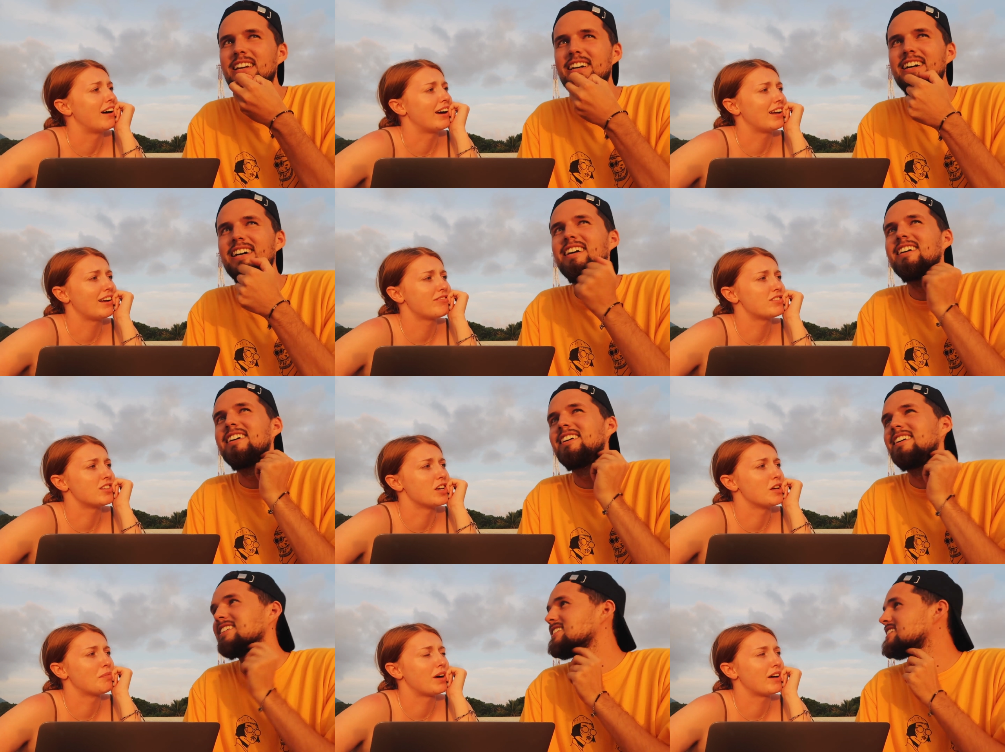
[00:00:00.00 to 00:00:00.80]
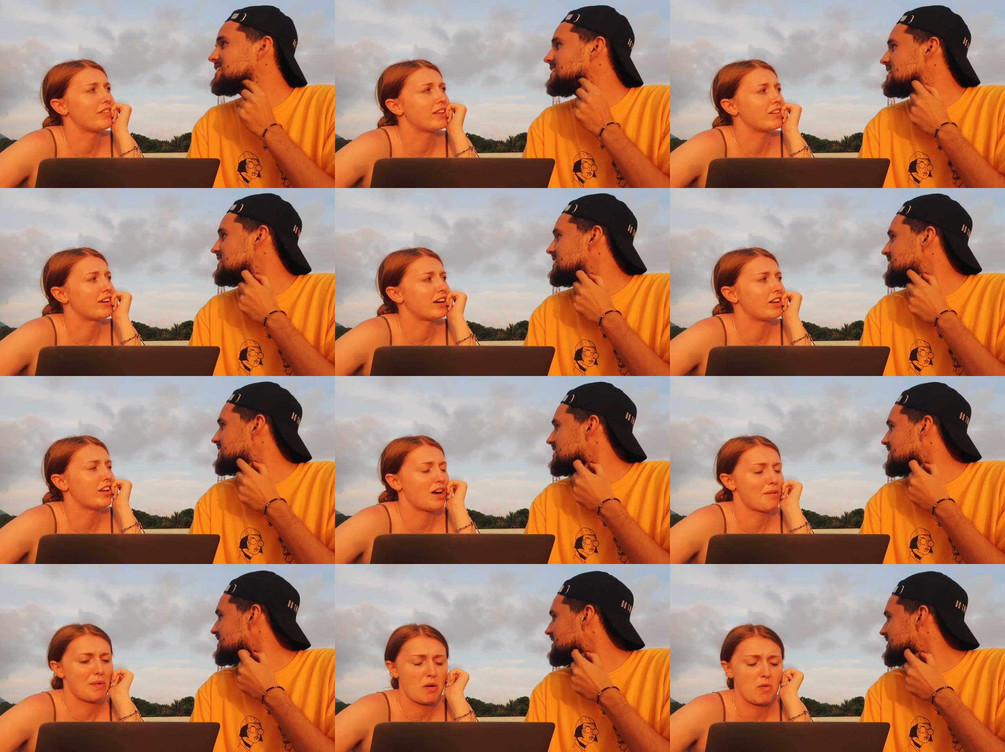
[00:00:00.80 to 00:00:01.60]
Speaker 1: Yeah. I'd love to, but I think dragging
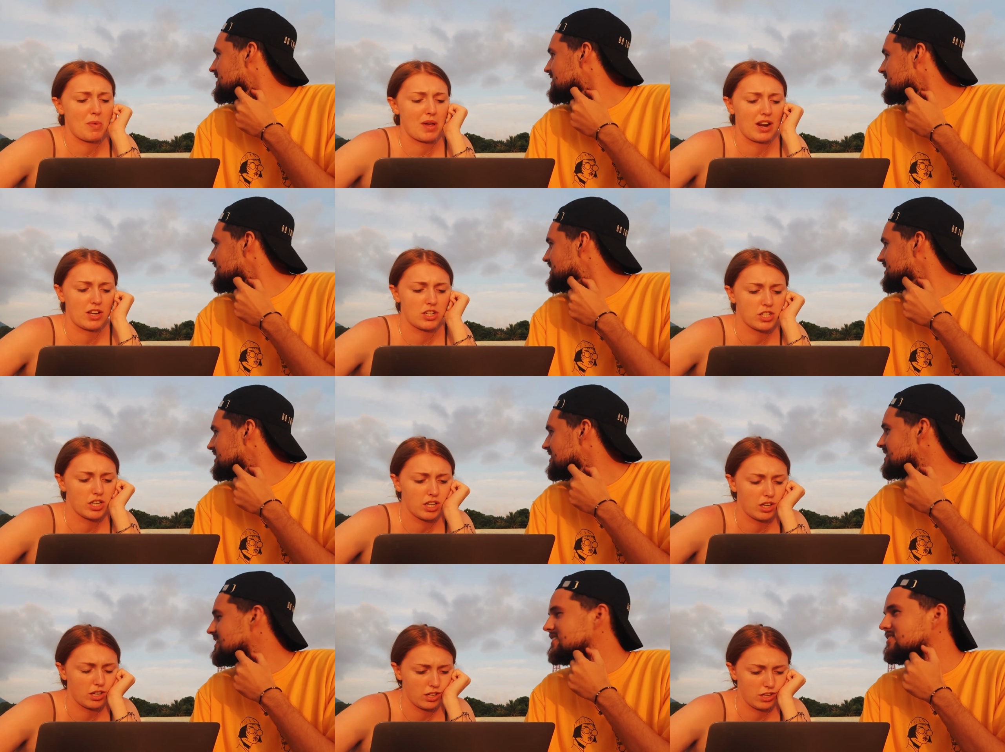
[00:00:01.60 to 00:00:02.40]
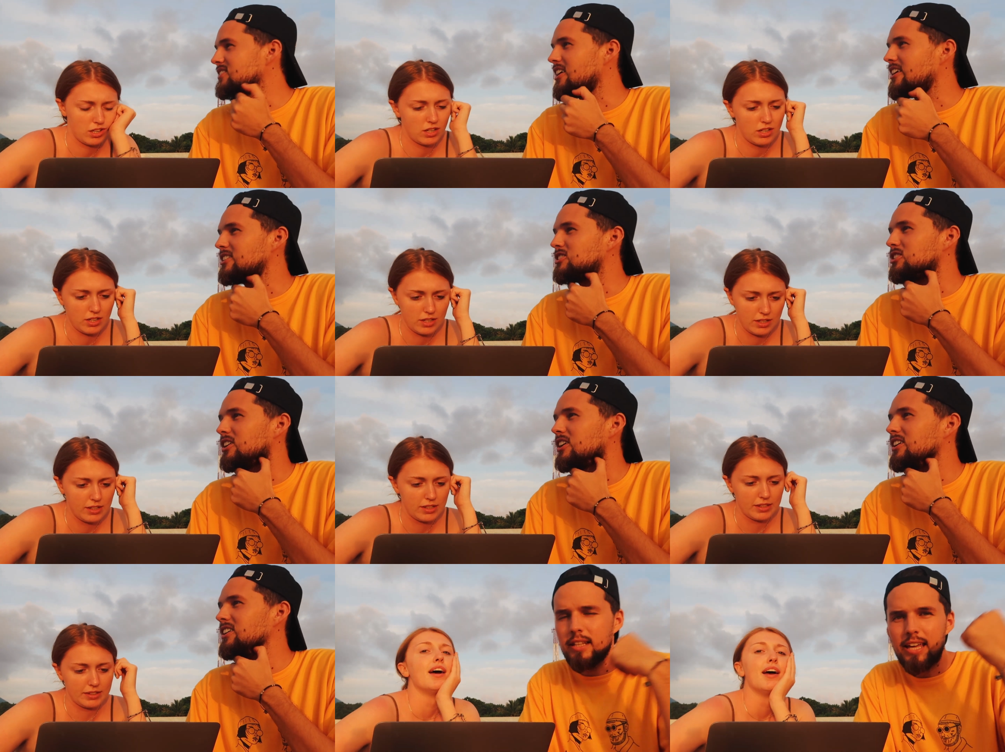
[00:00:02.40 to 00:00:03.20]
it a bed will be an issue.
Speaker 2: Very
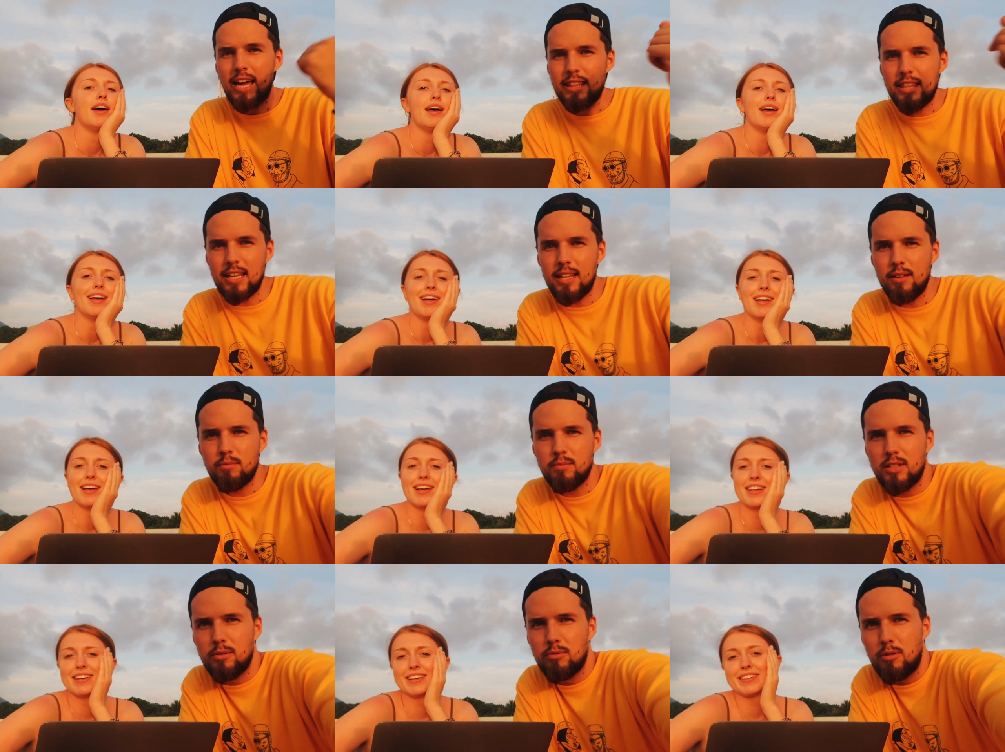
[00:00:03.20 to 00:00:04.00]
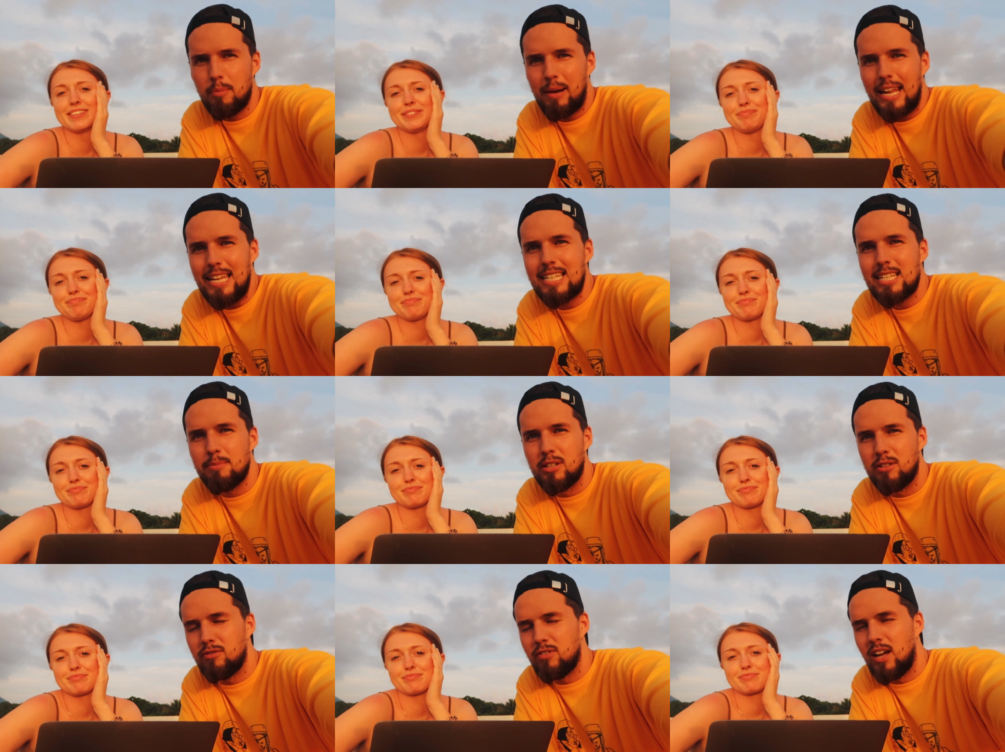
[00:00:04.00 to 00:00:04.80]
true. Yeah, the the
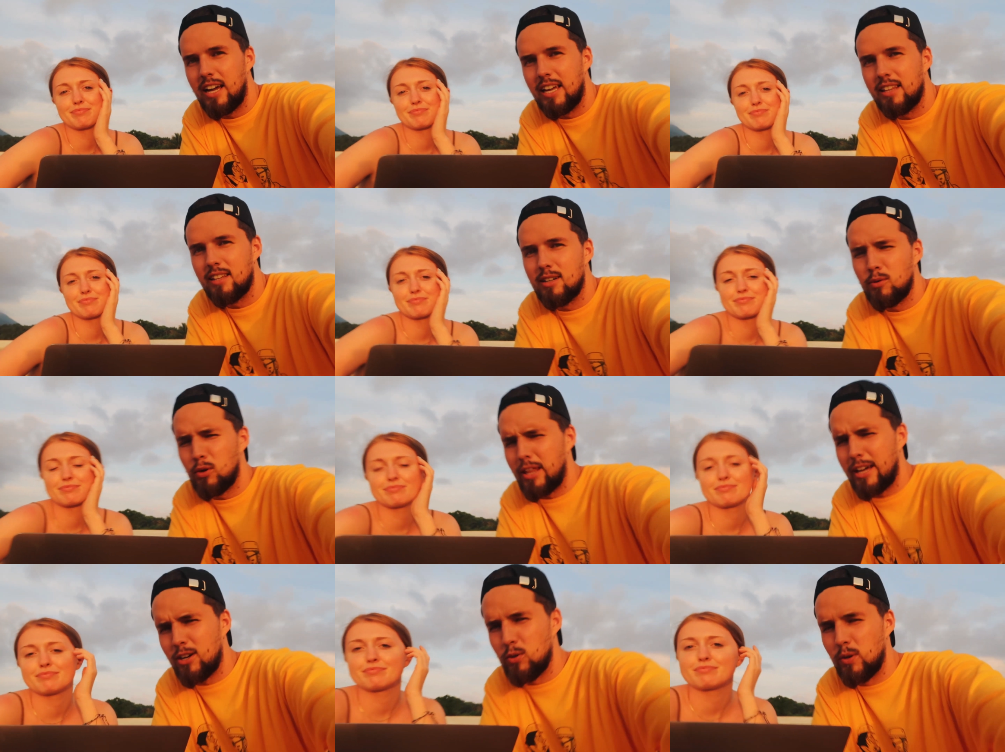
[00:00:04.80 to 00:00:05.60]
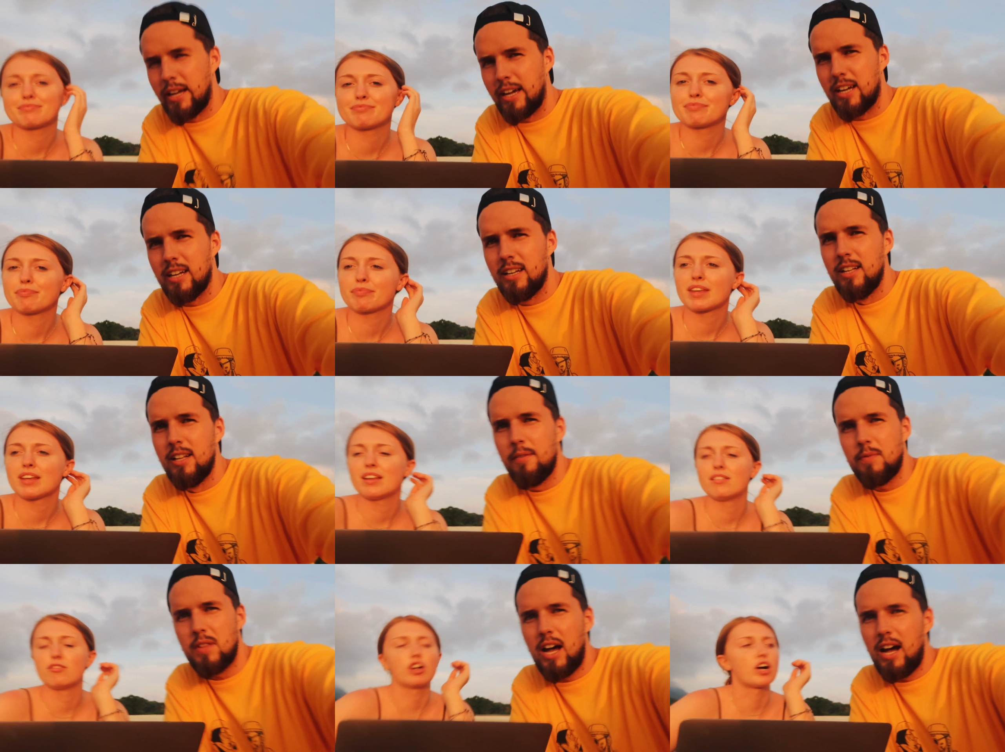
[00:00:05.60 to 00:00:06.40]
replacement flight, the, what they're calling a
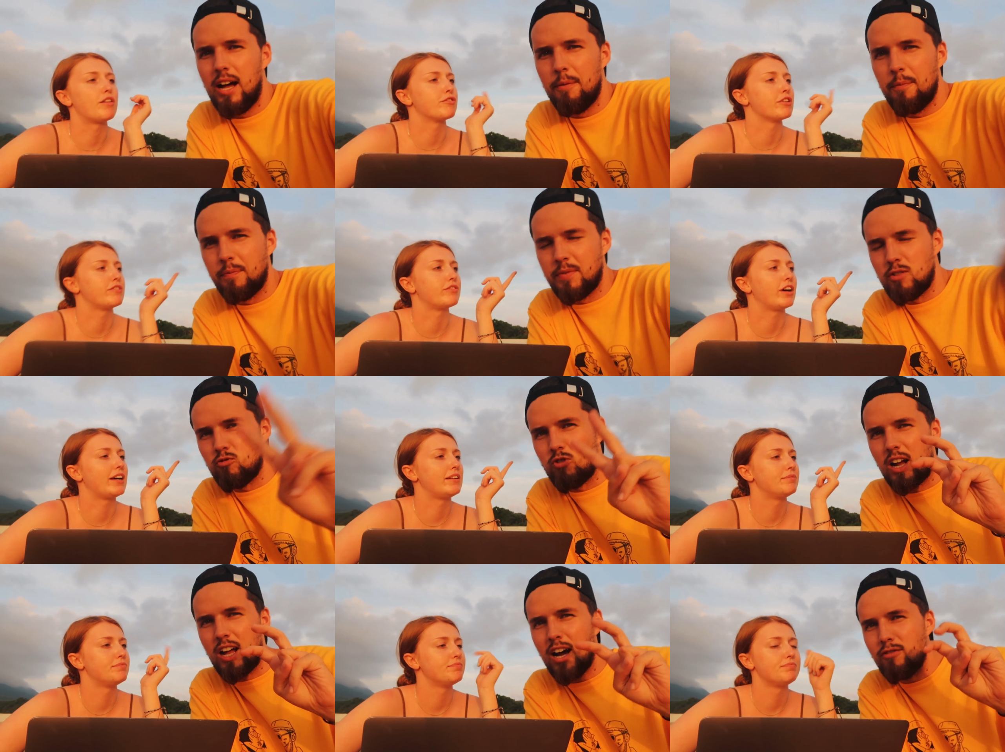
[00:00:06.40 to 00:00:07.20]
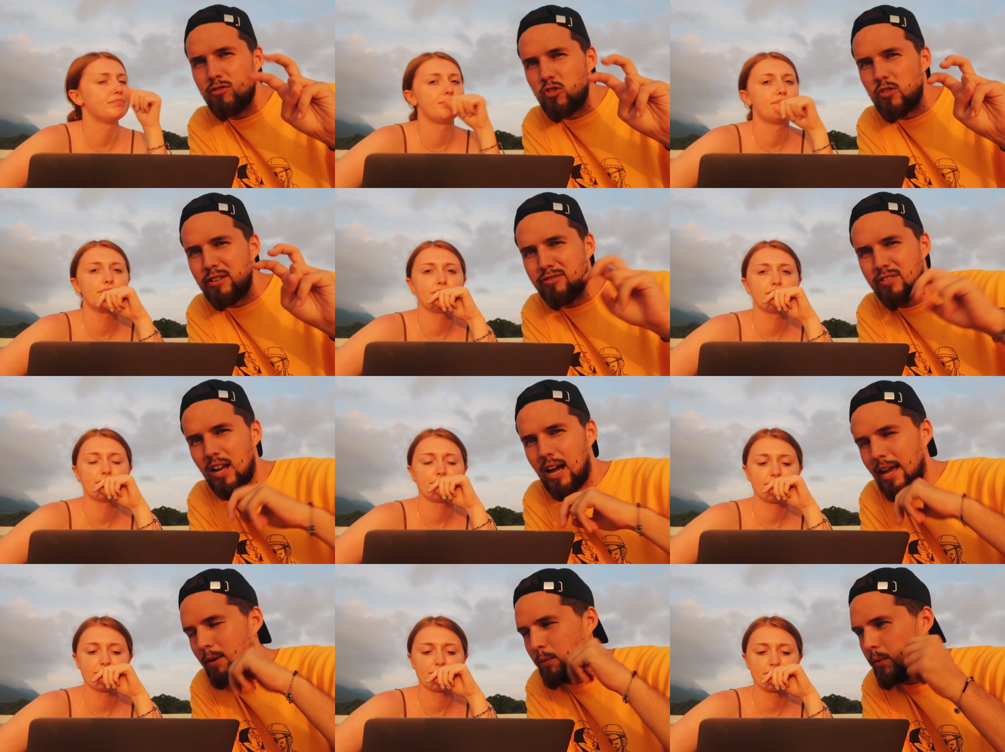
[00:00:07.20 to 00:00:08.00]
um, recovery, um, flight. recovery
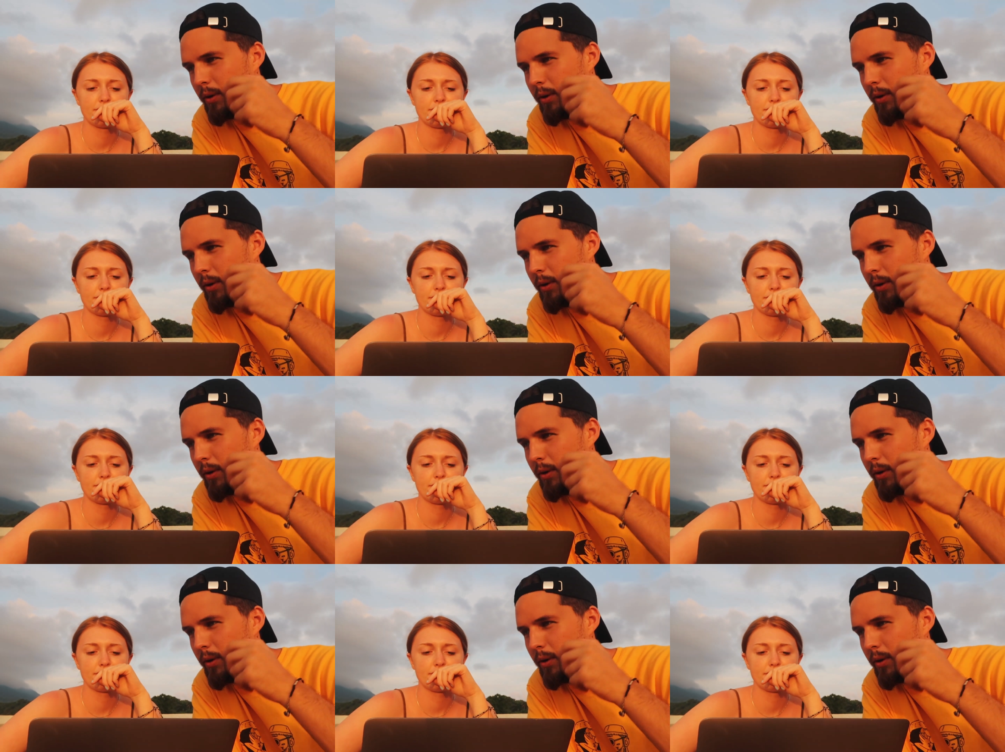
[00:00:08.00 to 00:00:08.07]
flight,